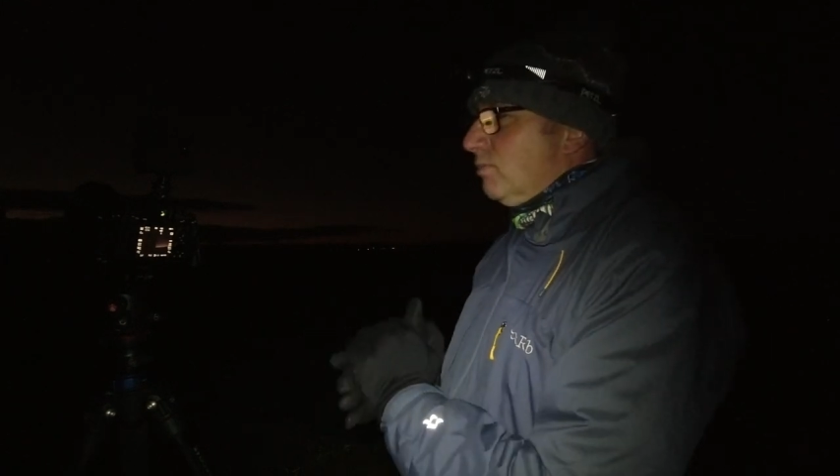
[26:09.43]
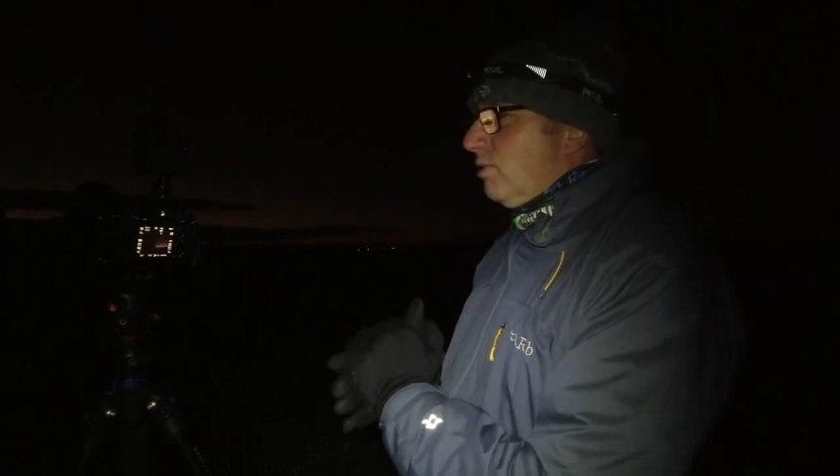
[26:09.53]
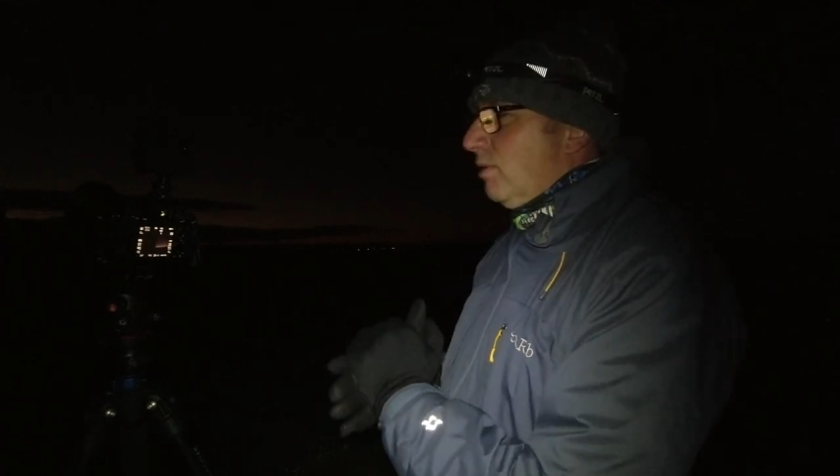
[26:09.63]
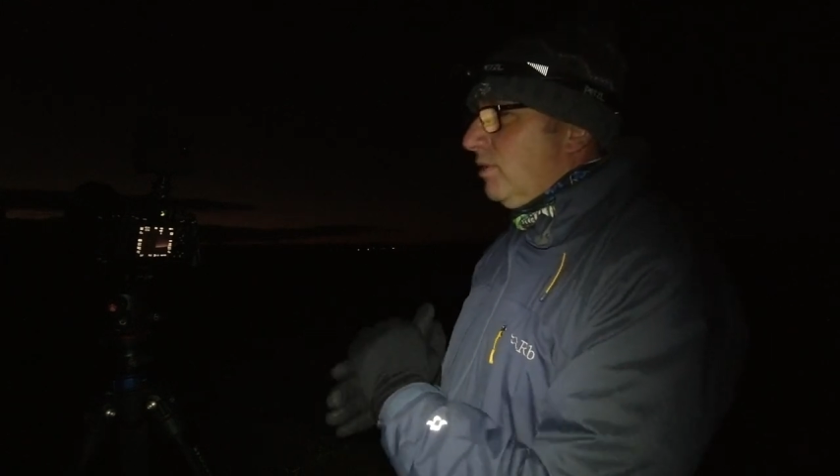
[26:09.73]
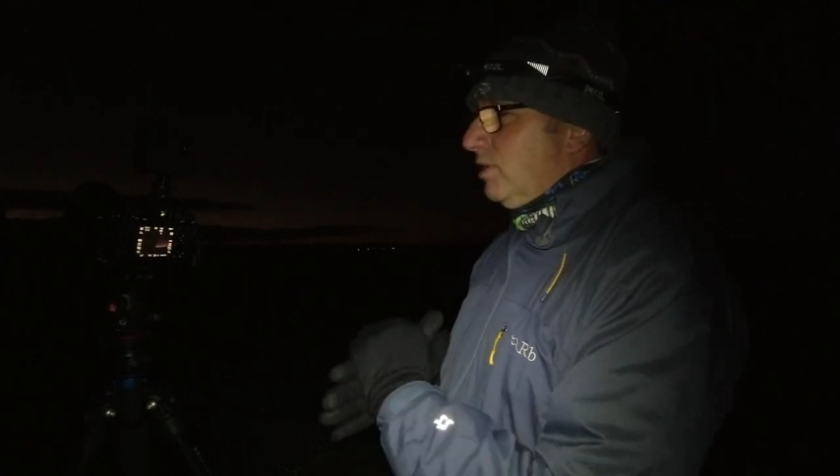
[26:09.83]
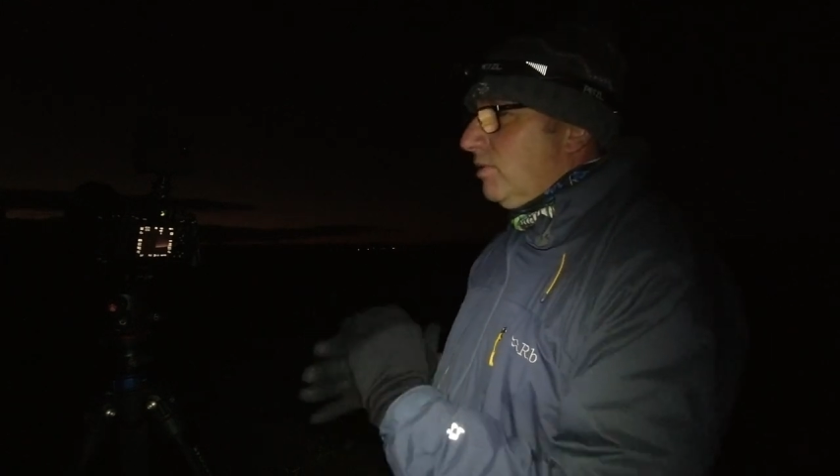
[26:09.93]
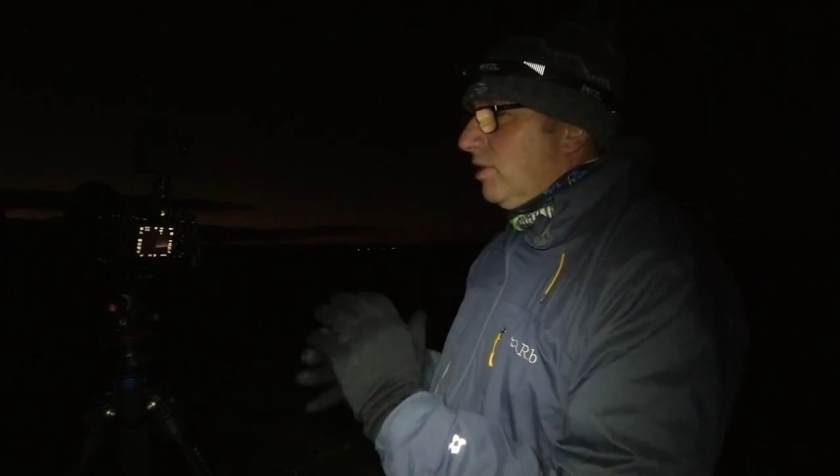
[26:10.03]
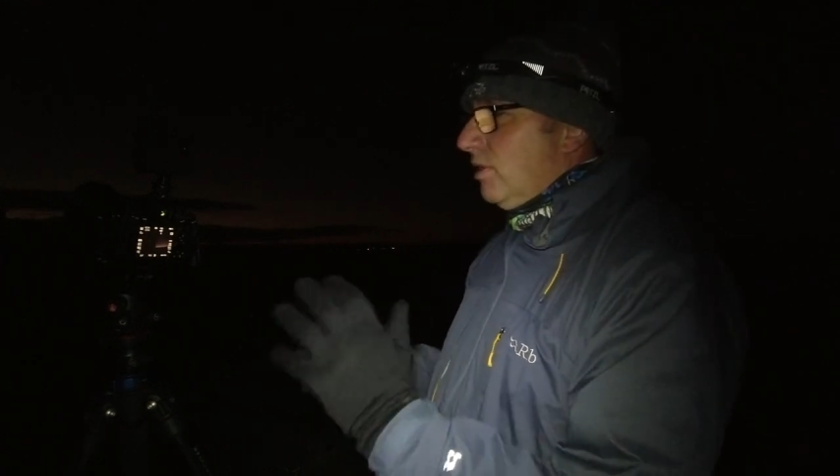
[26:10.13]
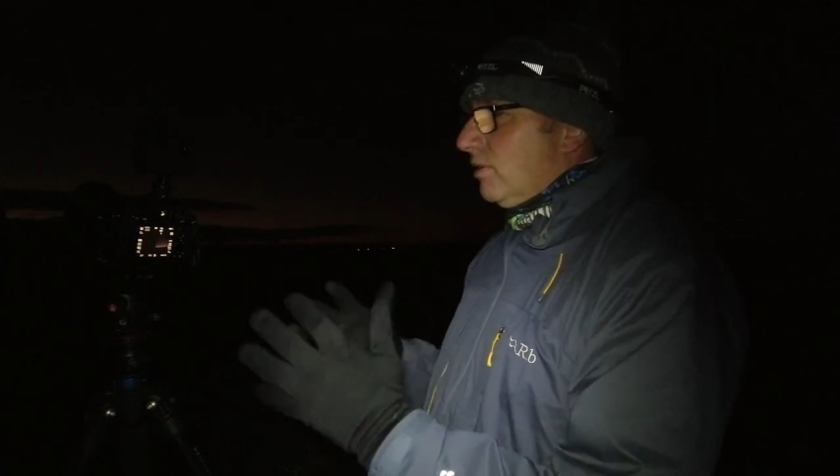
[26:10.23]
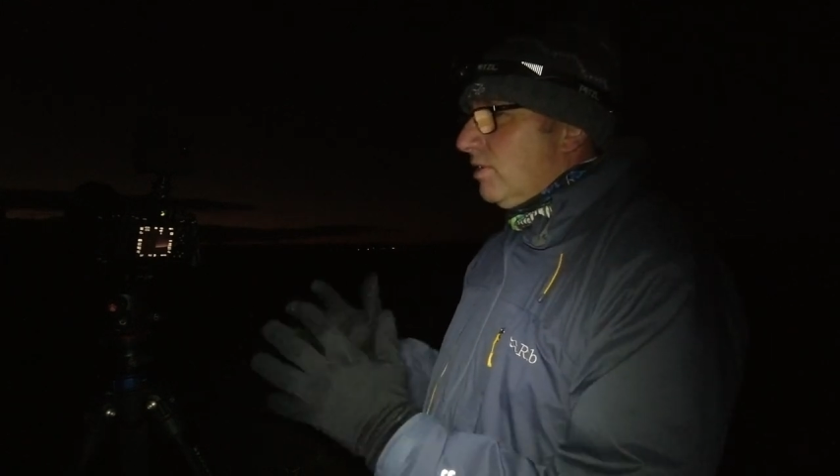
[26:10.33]
and probably do a
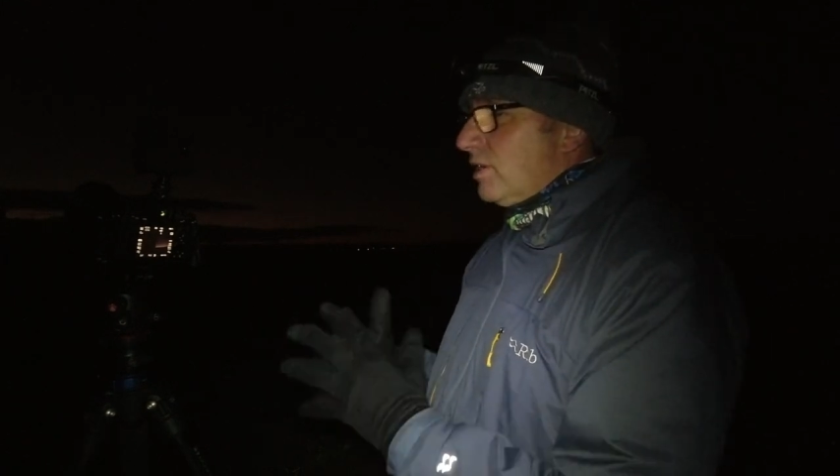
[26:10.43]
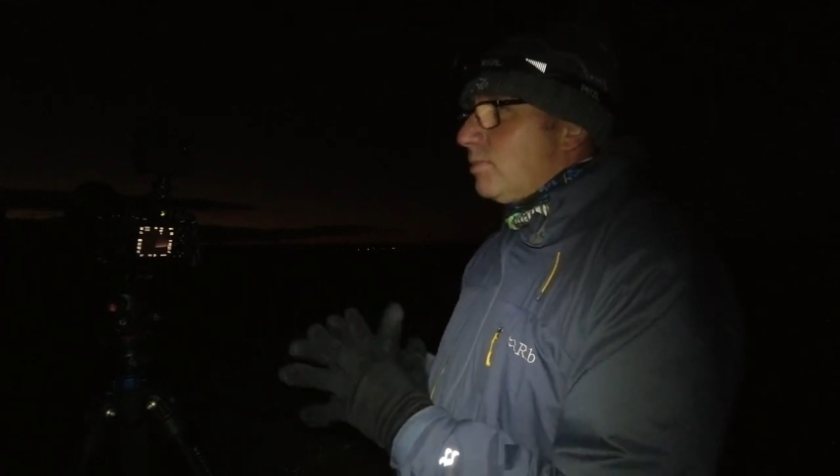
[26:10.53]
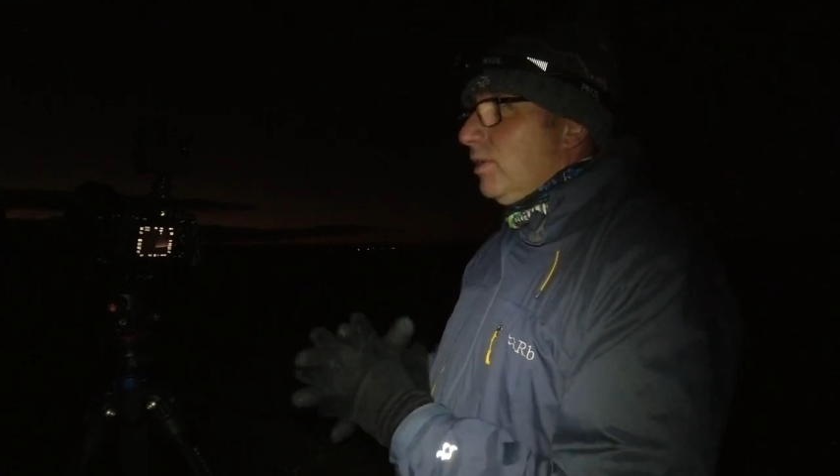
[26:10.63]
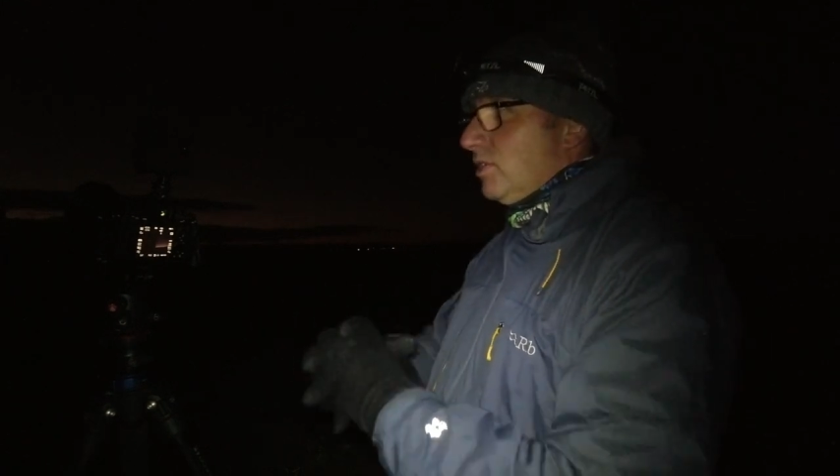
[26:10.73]
longer exposure,